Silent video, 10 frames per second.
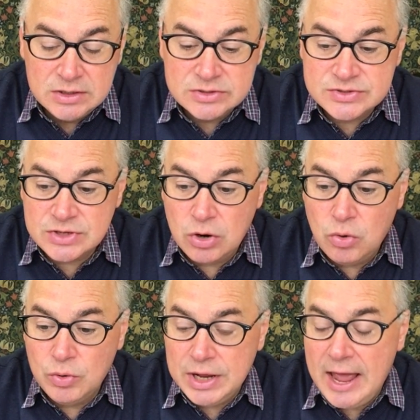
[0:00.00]

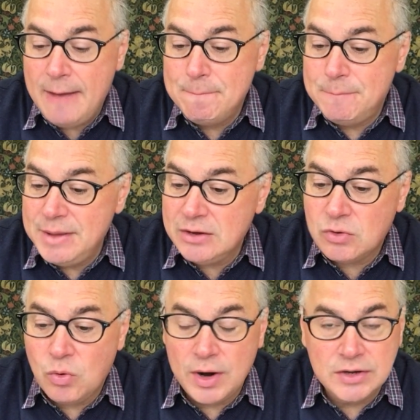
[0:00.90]
So yeah,
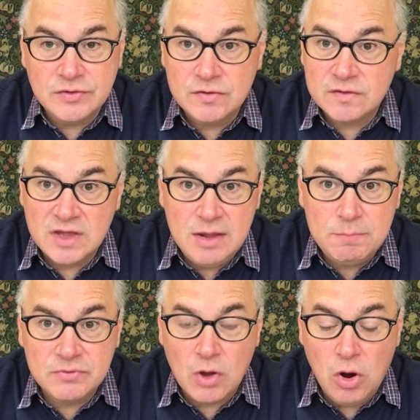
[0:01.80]
Bitcoin just
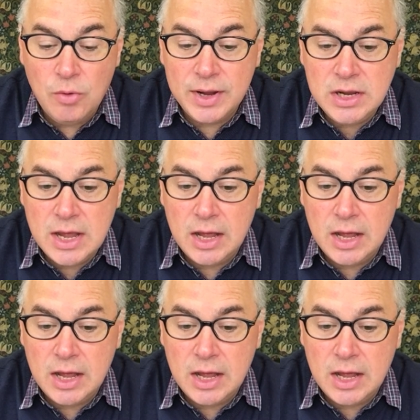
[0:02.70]
keeps going.